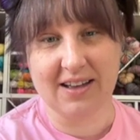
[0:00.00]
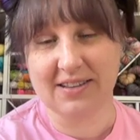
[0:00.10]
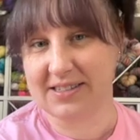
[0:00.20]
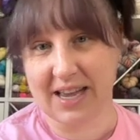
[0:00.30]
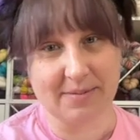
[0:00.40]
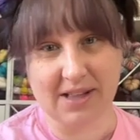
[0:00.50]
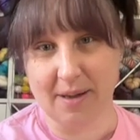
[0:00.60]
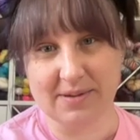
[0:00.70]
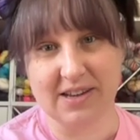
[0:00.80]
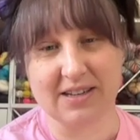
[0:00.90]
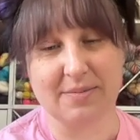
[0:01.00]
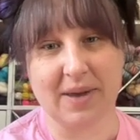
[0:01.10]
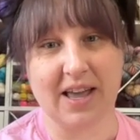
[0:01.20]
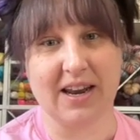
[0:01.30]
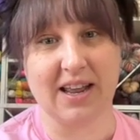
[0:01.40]
Sam's Club sucked
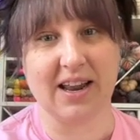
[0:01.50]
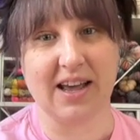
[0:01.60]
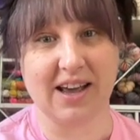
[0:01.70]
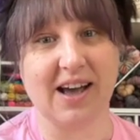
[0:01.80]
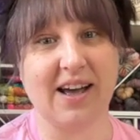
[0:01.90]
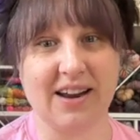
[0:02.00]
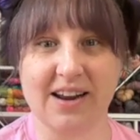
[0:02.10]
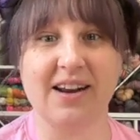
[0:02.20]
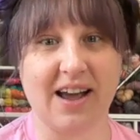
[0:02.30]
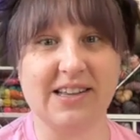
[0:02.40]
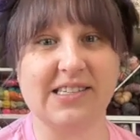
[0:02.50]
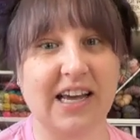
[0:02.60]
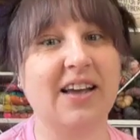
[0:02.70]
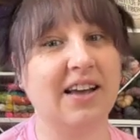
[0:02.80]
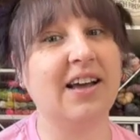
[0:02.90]
me in and I got an icy.